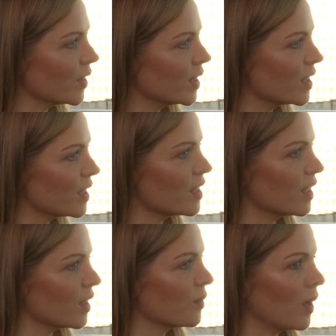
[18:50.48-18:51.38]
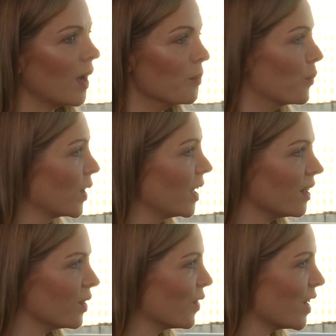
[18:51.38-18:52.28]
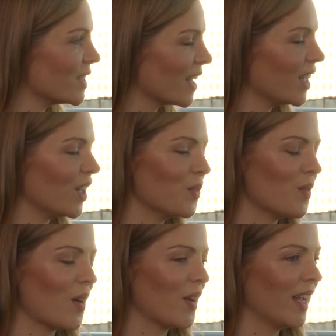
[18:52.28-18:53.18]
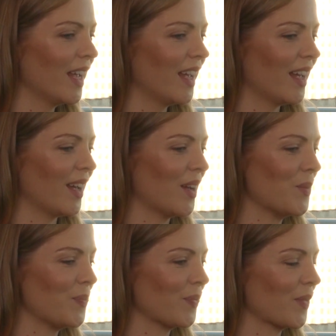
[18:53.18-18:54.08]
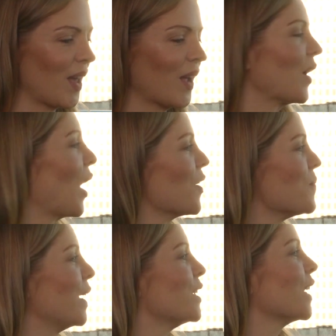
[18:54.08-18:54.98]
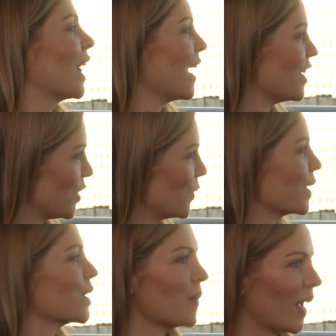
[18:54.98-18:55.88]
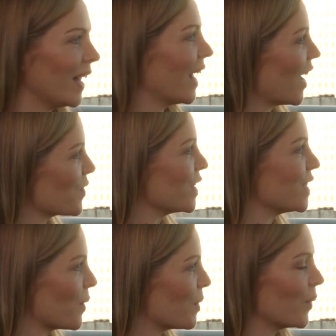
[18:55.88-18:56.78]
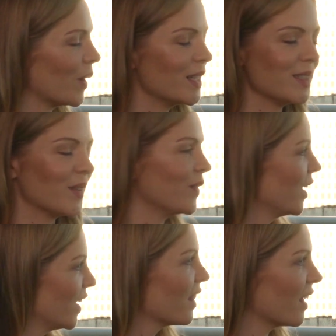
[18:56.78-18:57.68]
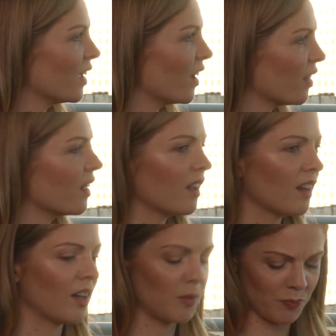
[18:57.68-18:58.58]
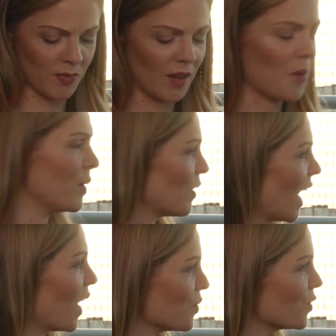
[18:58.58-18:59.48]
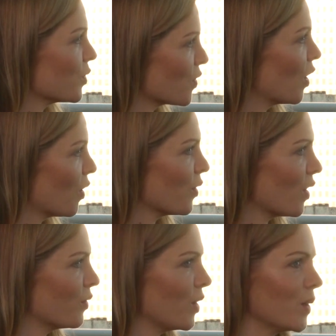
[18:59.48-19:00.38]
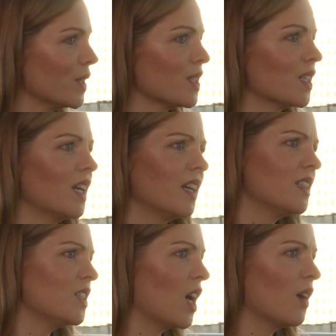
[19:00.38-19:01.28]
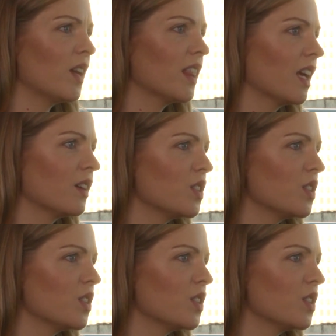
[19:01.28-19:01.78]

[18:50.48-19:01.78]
Fantastic. Yeah, brilliant advice. Thank you. And very, I could kind of picture that as you were explaining it every step of the way. So thank you. I think that would be really helpful for a lot of our viewers. Did you have anything